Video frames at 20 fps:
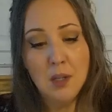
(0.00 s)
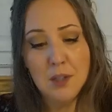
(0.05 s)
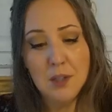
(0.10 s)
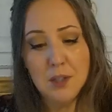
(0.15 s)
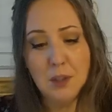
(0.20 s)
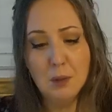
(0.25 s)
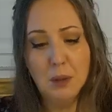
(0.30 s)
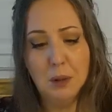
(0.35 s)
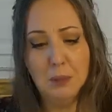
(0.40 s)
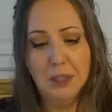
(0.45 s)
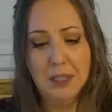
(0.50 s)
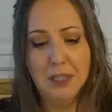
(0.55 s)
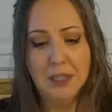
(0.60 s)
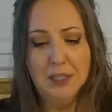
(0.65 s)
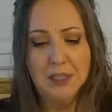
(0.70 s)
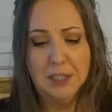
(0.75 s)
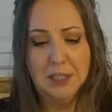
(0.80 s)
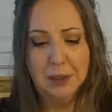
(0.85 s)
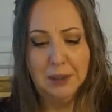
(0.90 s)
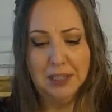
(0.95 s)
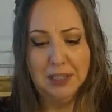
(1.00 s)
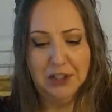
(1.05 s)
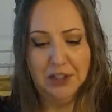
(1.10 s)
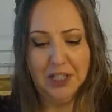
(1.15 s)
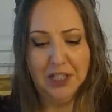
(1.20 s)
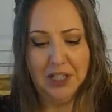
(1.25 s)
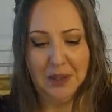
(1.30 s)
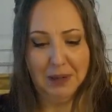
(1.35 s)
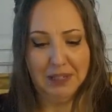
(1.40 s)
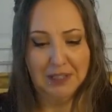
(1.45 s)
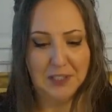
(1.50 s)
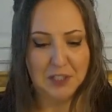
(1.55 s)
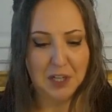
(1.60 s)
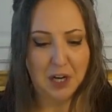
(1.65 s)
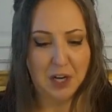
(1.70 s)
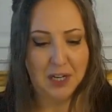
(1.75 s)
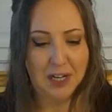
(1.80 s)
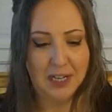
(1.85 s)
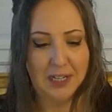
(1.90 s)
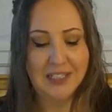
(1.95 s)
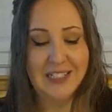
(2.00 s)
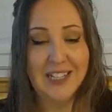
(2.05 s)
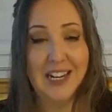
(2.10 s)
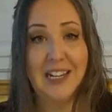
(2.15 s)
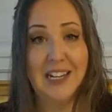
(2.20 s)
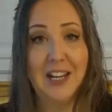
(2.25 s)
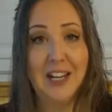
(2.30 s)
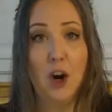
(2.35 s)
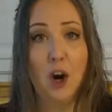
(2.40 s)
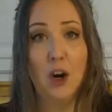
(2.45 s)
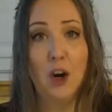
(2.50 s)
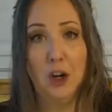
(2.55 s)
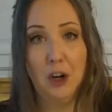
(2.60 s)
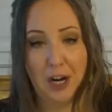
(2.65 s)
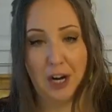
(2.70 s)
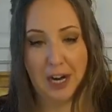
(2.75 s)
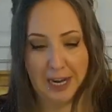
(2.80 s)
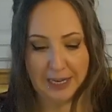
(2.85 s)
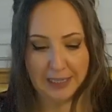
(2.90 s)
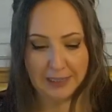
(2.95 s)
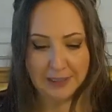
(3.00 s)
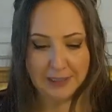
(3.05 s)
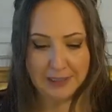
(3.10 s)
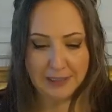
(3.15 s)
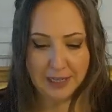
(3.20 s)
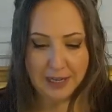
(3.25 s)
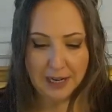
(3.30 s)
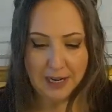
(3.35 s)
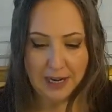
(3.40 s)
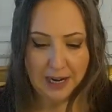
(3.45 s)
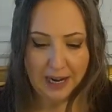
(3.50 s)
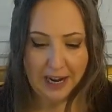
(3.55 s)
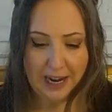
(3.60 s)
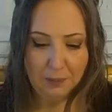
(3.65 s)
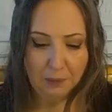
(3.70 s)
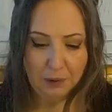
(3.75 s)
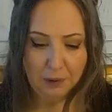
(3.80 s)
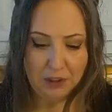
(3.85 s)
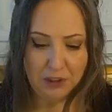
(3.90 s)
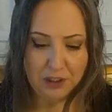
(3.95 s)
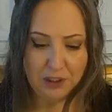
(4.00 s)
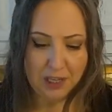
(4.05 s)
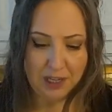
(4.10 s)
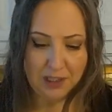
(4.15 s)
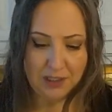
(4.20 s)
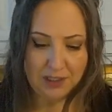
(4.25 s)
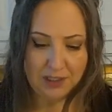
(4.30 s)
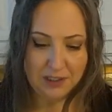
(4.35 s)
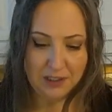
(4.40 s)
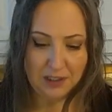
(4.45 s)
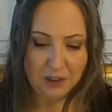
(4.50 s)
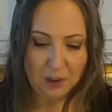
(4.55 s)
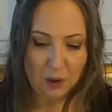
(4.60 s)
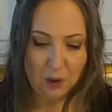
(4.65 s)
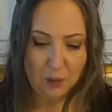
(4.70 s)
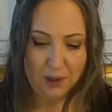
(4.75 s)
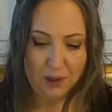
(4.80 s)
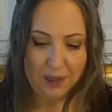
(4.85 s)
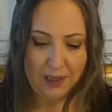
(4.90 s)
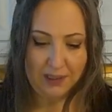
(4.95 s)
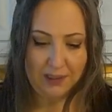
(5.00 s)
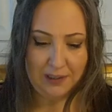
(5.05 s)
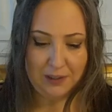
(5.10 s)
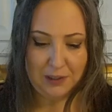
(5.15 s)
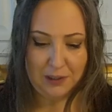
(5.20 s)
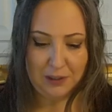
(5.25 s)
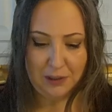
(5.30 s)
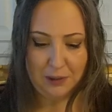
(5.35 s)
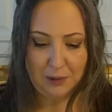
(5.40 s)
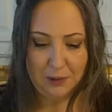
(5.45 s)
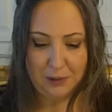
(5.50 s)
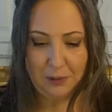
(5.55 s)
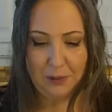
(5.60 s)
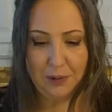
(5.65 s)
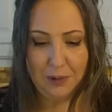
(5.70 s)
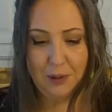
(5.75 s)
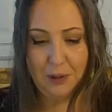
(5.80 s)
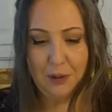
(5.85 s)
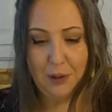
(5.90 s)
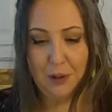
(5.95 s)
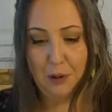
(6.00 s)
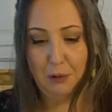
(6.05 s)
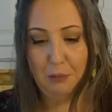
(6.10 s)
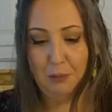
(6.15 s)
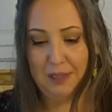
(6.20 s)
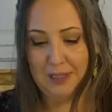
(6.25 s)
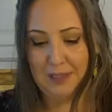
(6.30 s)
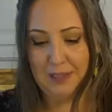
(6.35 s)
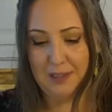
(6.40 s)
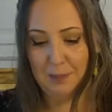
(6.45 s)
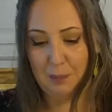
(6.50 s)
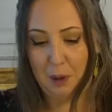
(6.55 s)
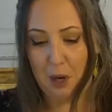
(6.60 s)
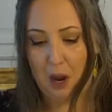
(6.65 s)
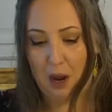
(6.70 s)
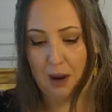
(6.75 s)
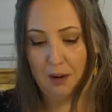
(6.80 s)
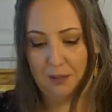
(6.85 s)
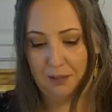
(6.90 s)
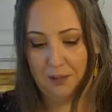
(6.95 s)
So what we're going to do is just by starting taking our grains, and we're just going to rinse them off.